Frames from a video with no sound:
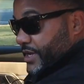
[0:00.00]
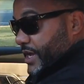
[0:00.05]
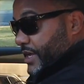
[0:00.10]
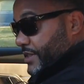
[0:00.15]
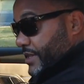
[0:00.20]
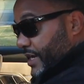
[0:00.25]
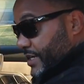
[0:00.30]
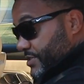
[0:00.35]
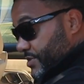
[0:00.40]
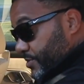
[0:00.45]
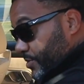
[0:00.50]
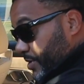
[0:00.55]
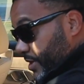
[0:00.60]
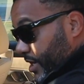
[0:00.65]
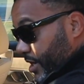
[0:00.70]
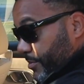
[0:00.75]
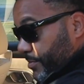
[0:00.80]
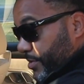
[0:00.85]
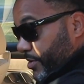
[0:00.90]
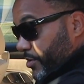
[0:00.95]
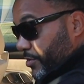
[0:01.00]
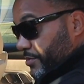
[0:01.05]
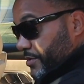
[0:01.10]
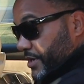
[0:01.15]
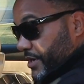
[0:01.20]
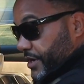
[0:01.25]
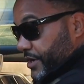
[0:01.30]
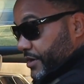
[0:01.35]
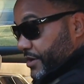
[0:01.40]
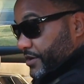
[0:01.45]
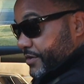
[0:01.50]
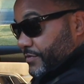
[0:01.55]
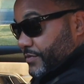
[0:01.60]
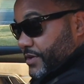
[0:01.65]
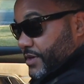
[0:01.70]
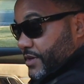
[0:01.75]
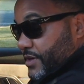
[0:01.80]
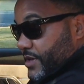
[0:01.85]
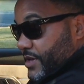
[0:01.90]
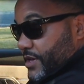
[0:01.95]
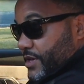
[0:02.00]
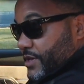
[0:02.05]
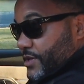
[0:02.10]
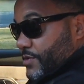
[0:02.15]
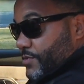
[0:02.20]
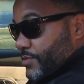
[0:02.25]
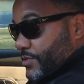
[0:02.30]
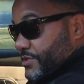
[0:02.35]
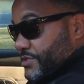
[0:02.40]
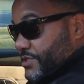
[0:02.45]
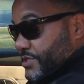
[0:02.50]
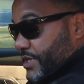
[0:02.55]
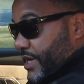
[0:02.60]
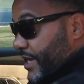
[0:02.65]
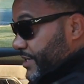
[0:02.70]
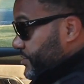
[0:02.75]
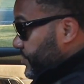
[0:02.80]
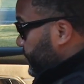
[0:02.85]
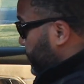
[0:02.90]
got a nice little cup holder here. You want to slide